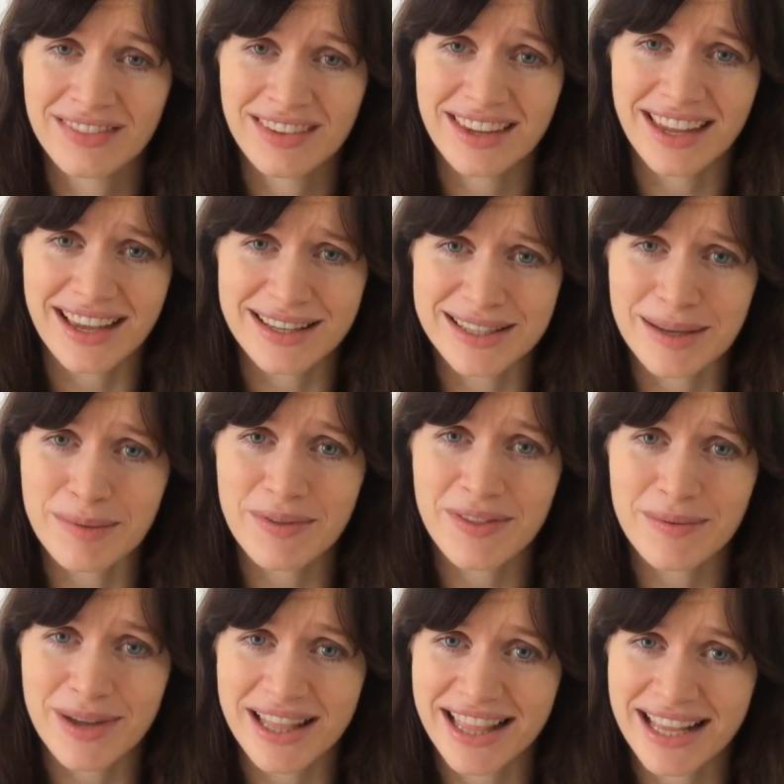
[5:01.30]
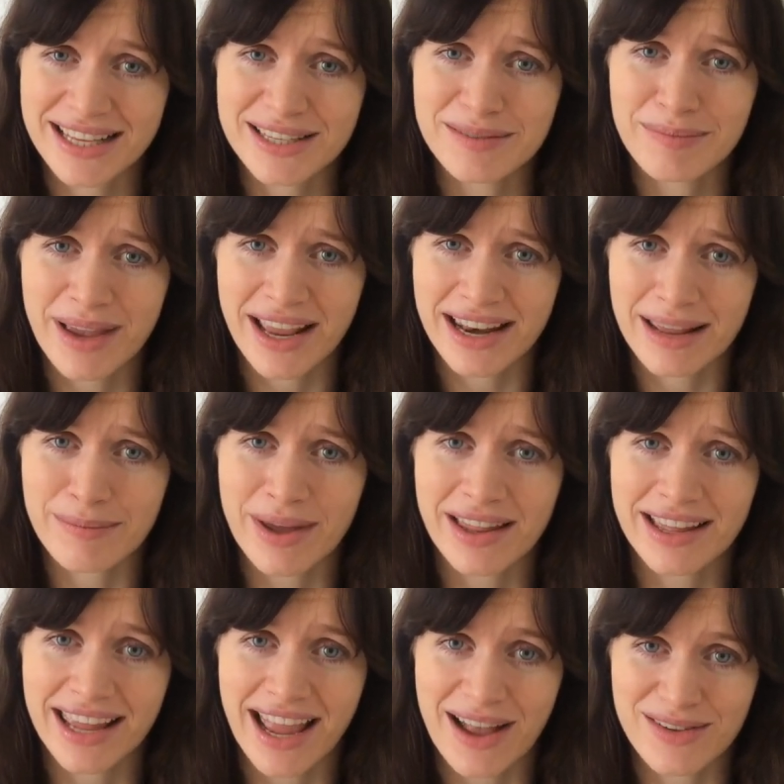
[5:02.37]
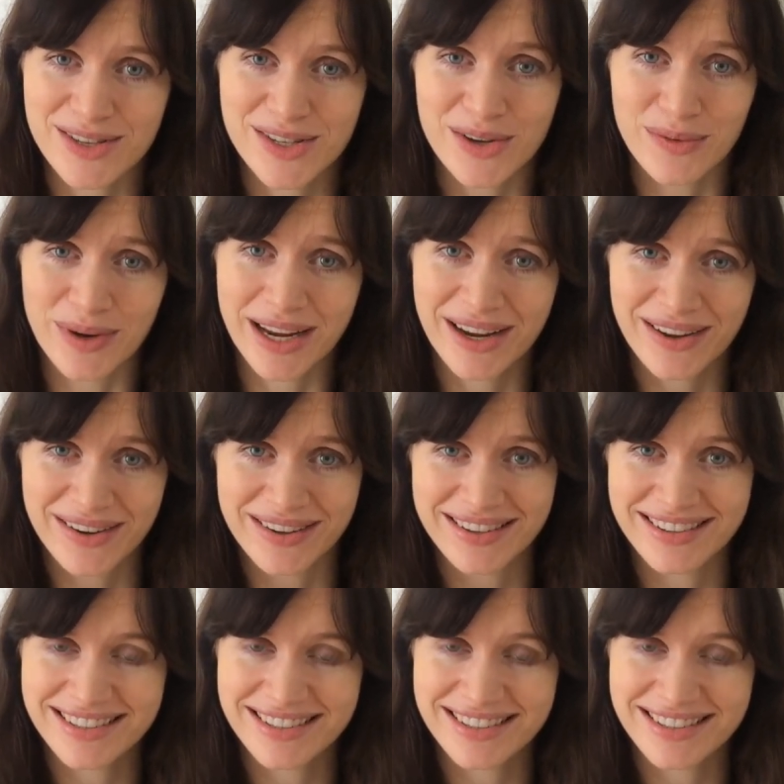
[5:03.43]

yeah, some of them I think just made email accounts so we could